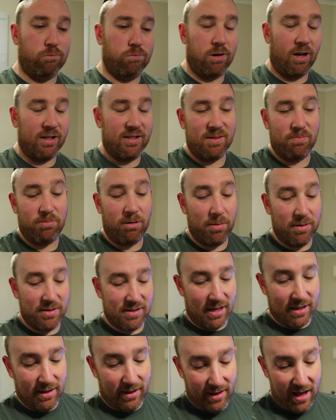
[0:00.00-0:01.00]
I'd probably
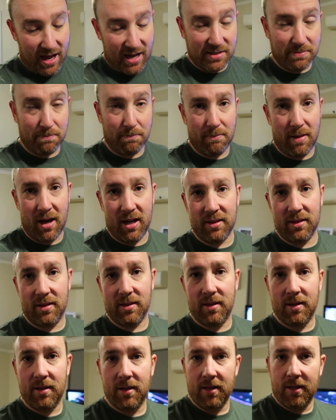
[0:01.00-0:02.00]
say the last month
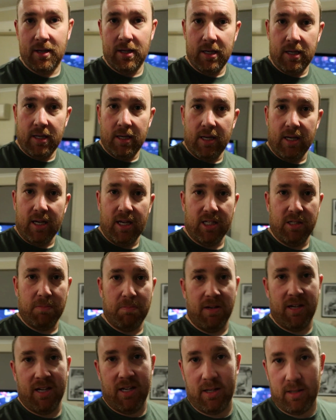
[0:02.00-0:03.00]
has
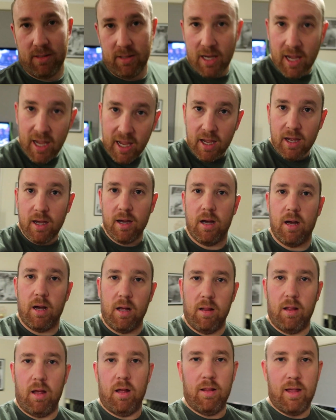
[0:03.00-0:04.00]
been, yeah,
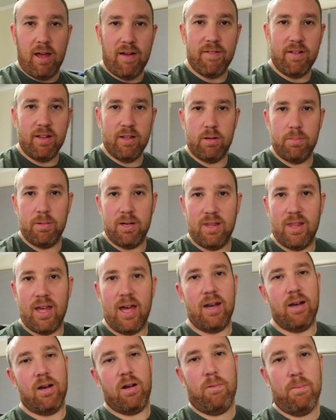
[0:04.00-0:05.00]
I'll have a little bit of
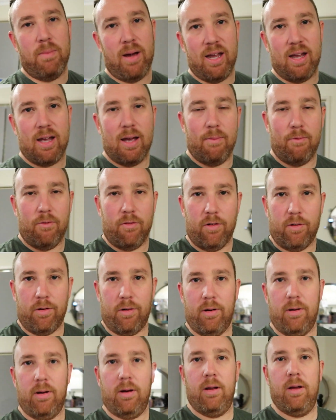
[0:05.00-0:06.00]
that and I'll make up
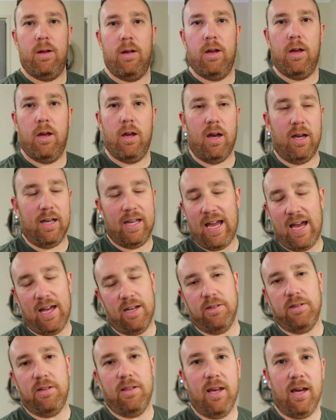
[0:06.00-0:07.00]
for it.
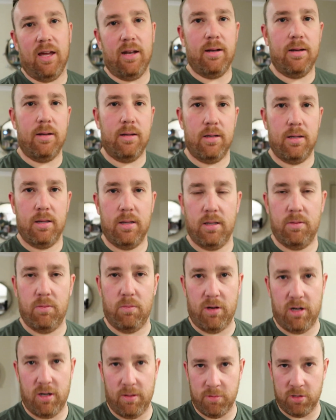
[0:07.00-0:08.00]
Can't do that.
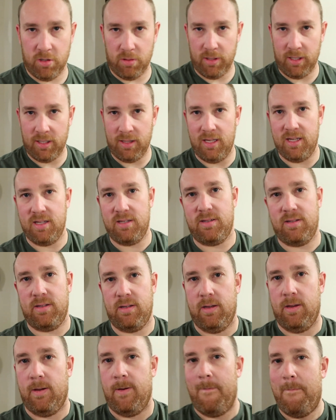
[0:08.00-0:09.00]
When I'm doing this,
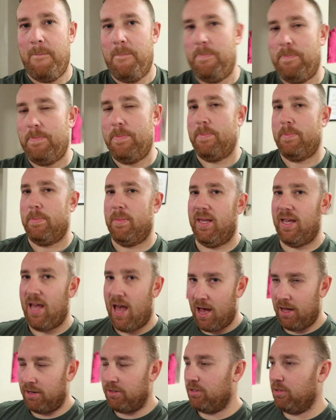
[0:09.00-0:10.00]

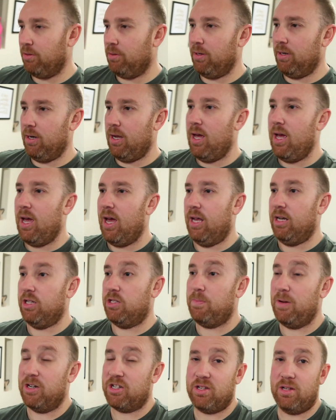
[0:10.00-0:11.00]
can't do it. And
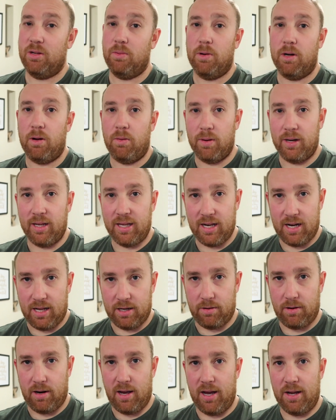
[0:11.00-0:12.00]
especially when I want to get
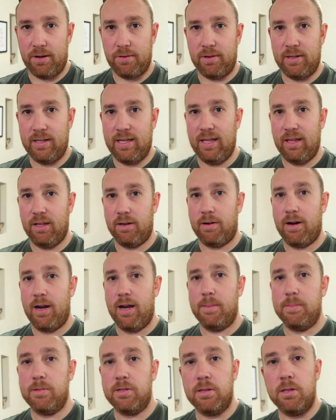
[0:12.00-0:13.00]
under 100
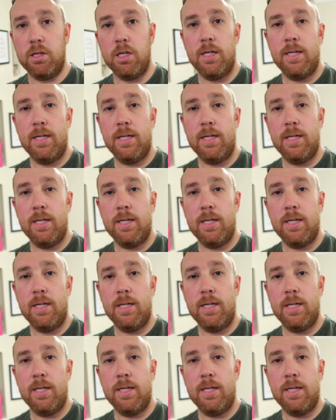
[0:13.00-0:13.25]
kilograms,